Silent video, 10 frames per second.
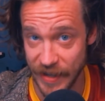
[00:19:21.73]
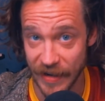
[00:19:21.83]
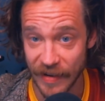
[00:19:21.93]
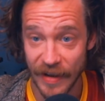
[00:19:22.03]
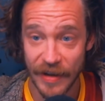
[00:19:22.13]

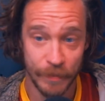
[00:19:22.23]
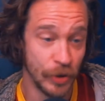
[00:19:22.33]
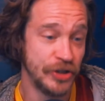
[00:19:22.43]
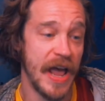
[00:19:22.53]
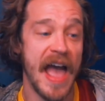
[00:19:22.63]
thing.
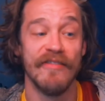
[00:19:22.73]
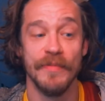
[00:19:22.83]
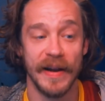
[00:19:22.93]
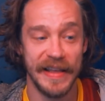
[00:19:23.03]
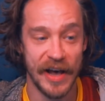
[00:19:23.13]
Push
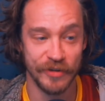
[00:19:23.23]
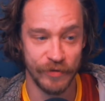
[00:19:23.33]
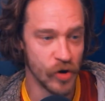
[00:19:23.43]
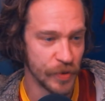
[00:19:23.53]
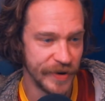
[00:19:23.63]
everybody else
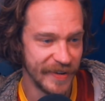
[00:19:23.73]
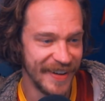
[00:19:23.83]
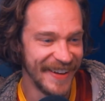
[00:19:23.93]
forward.